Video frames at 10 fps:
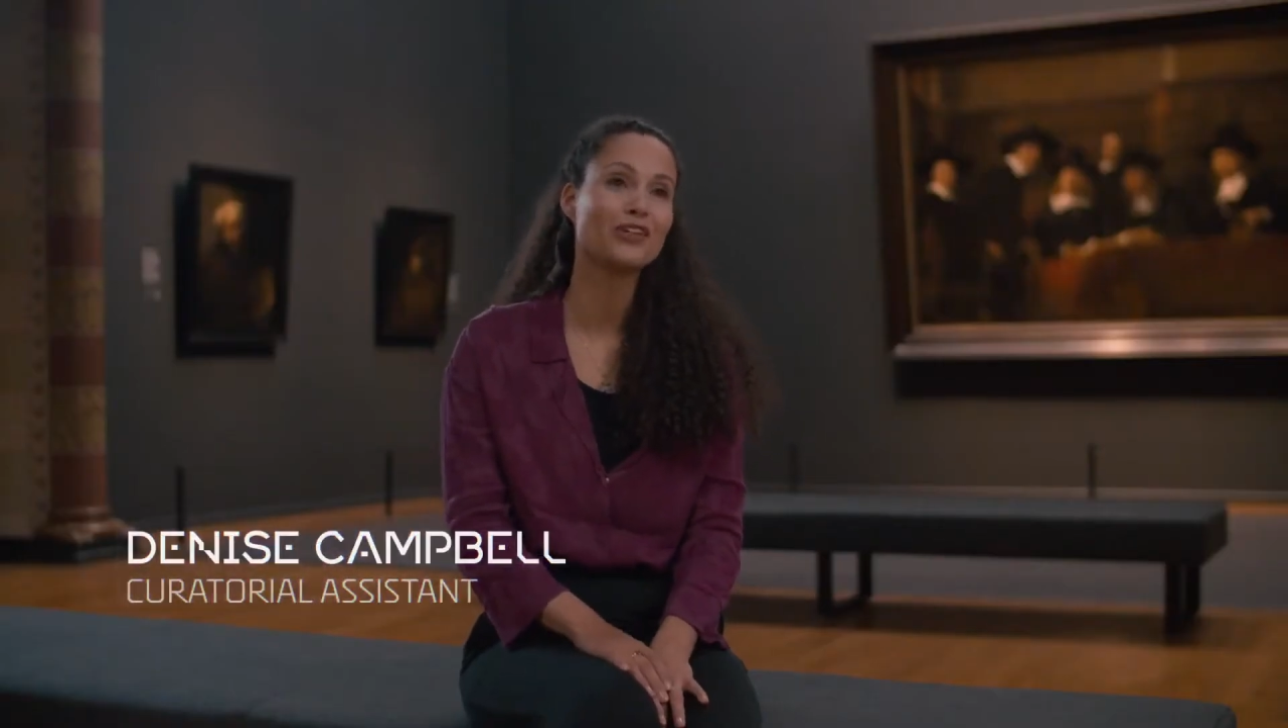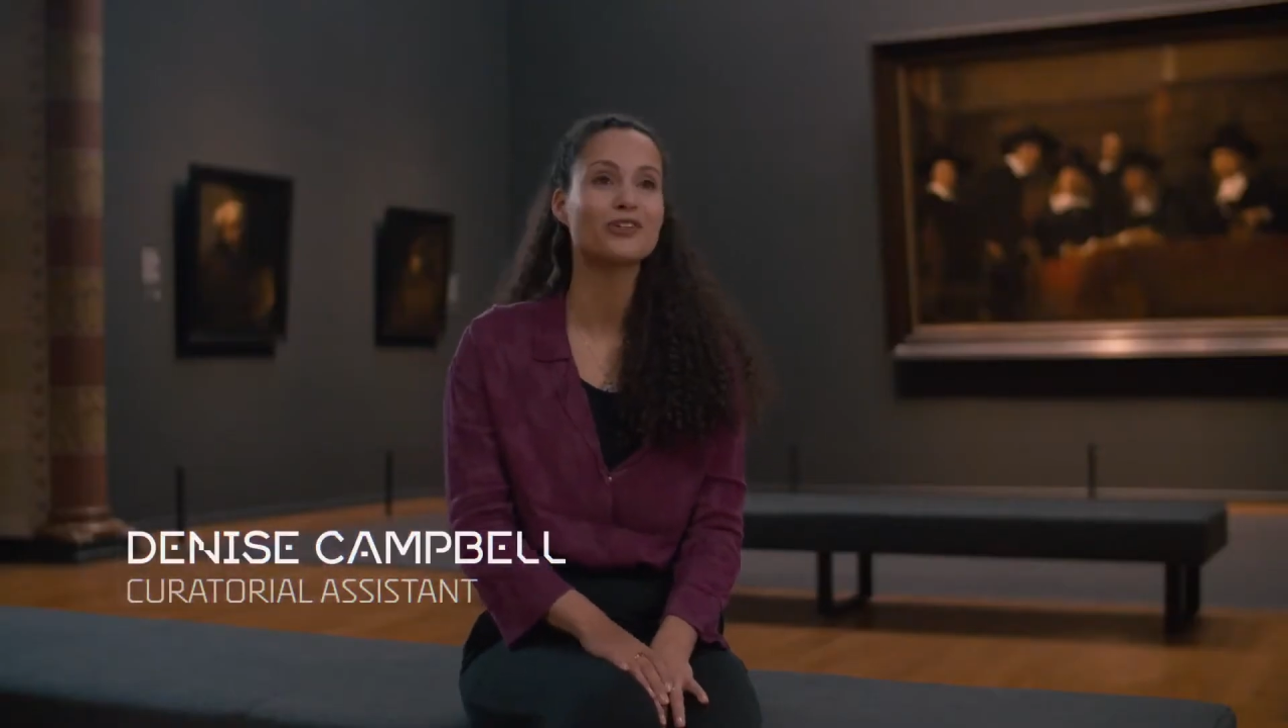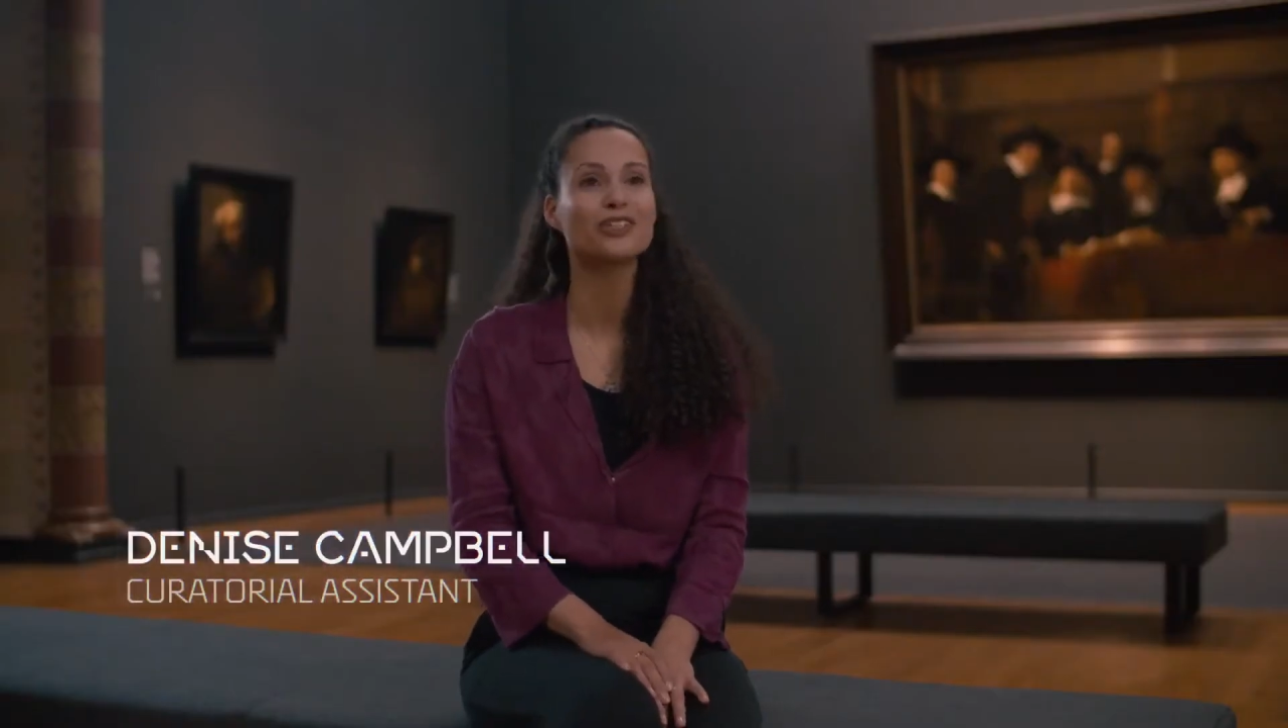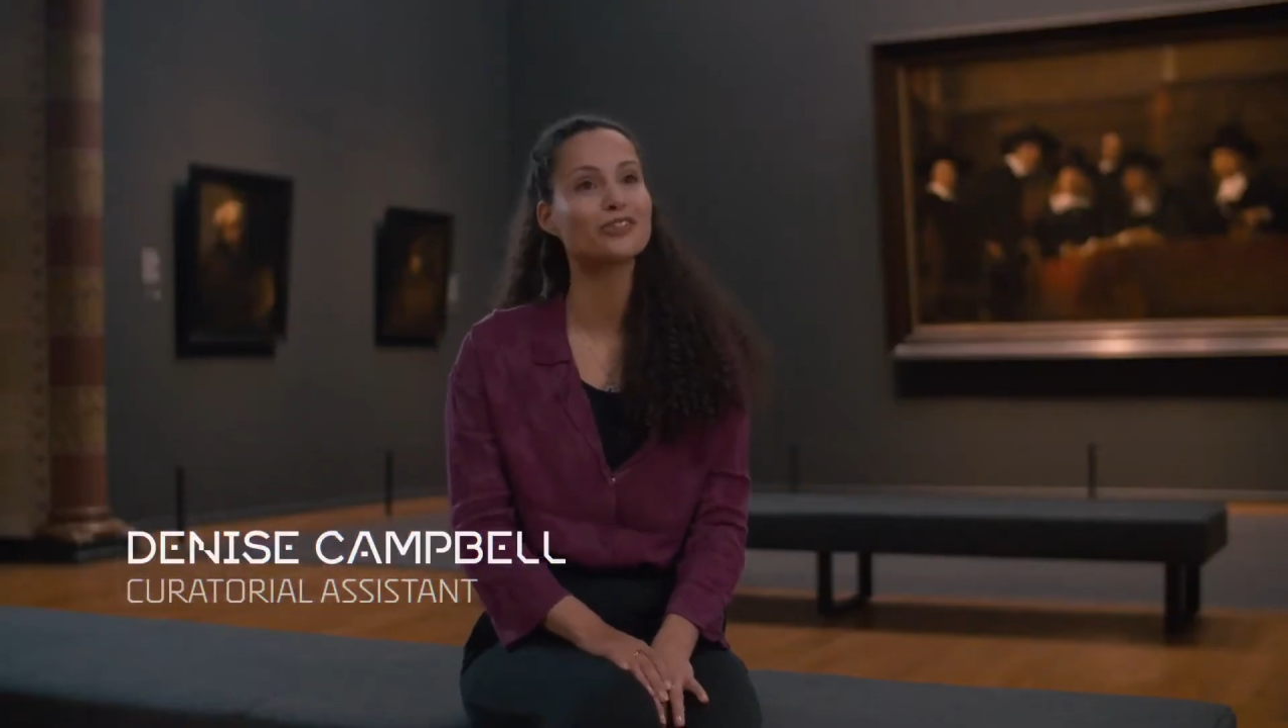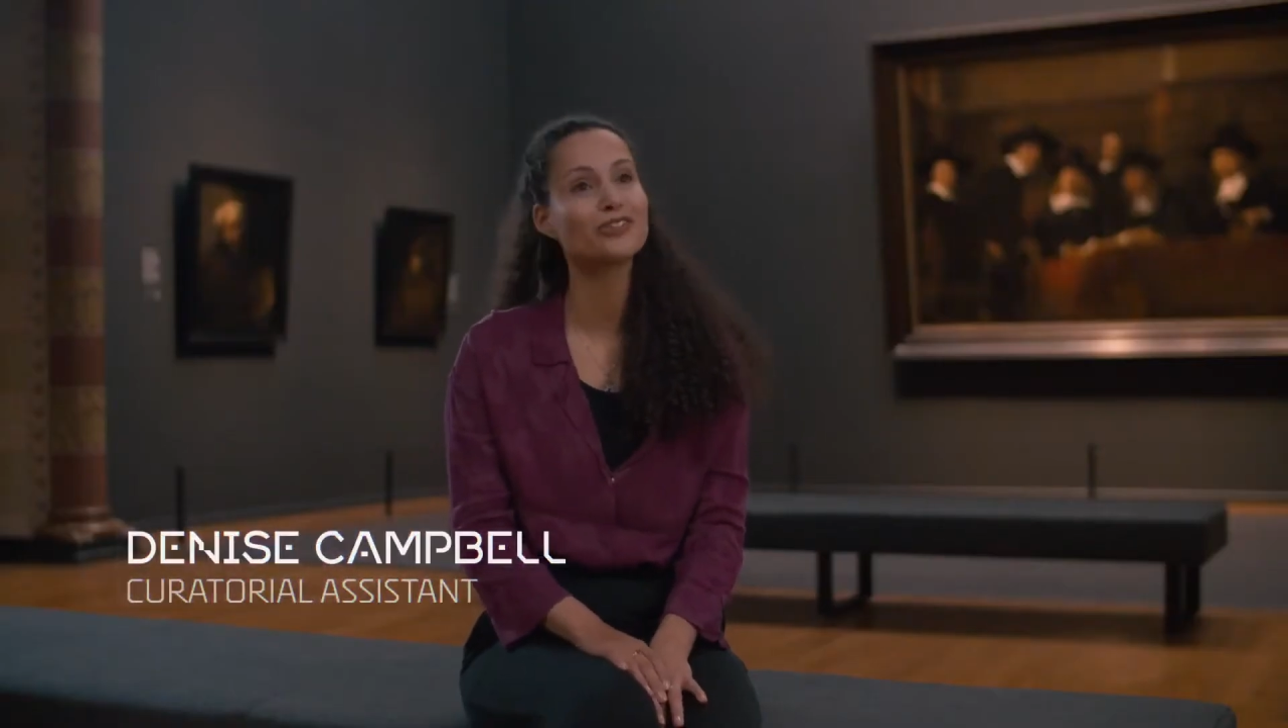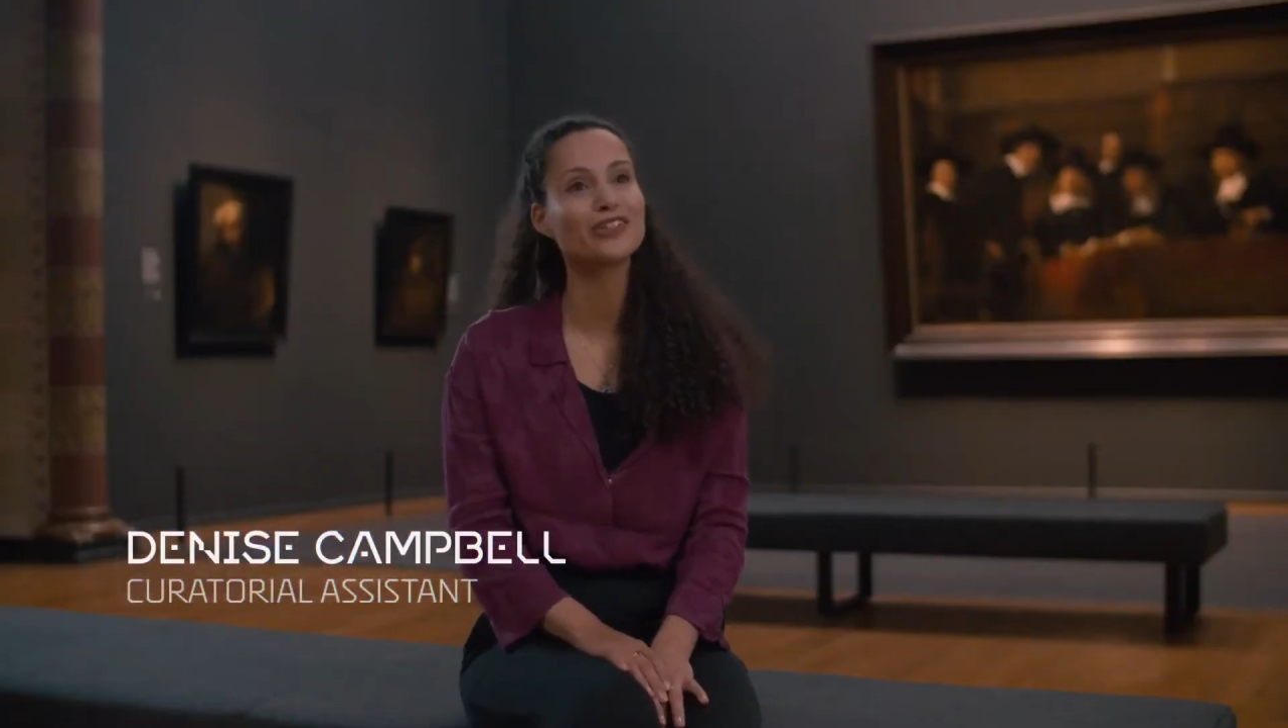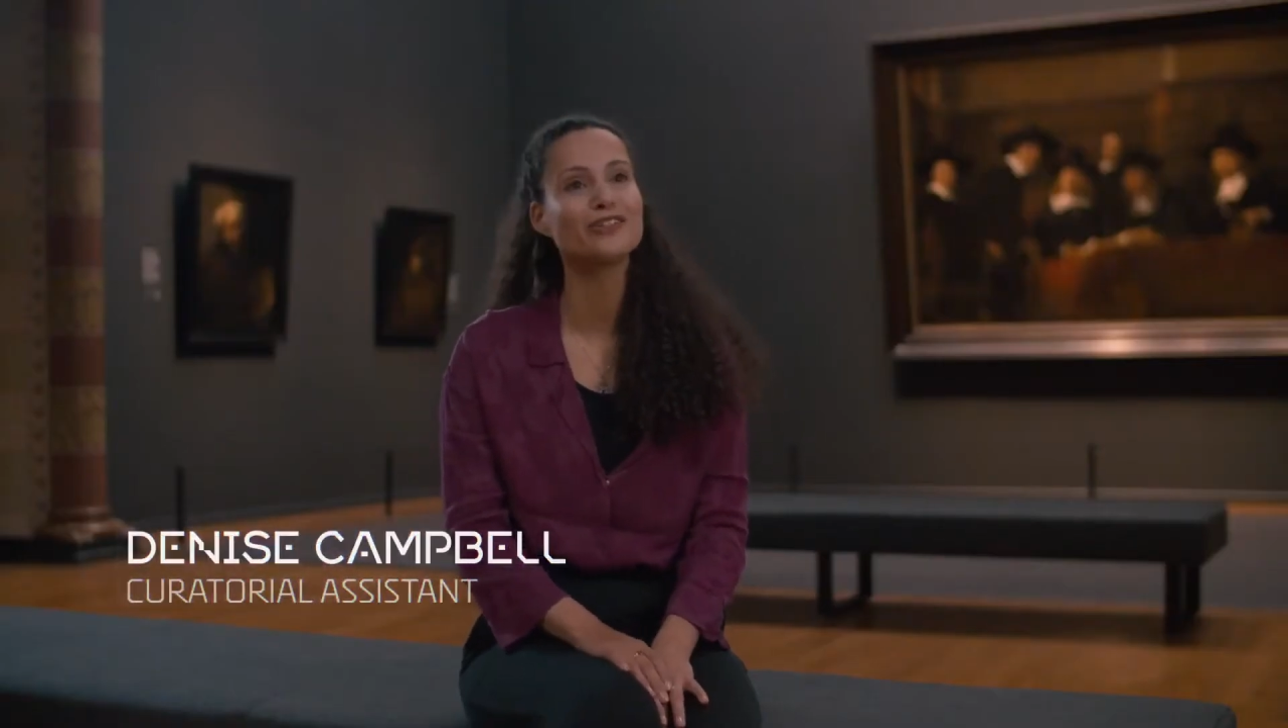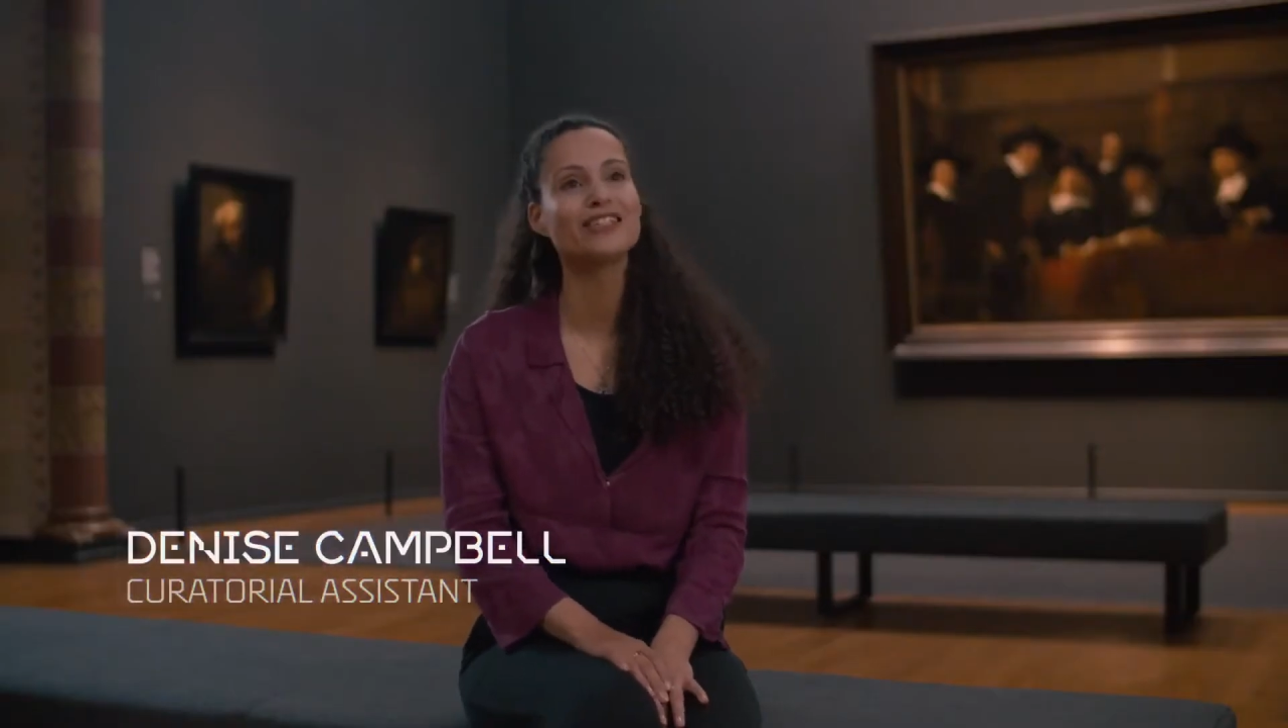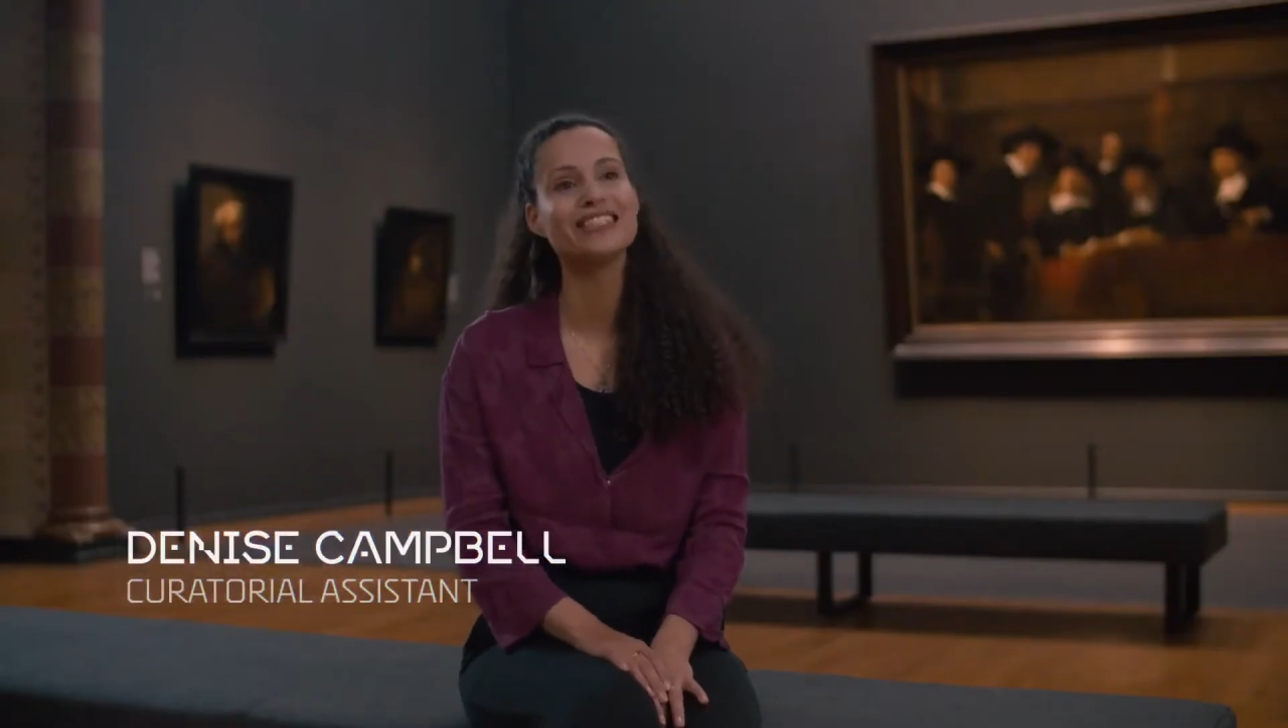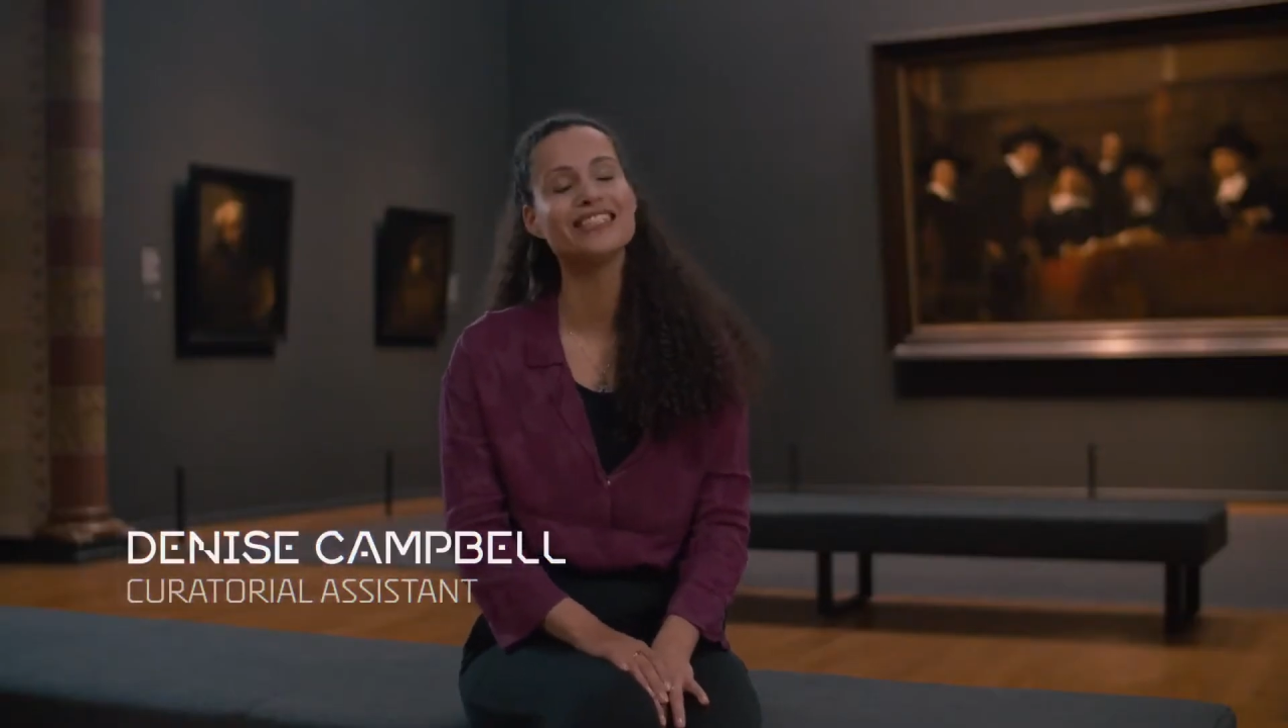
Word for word: curatorial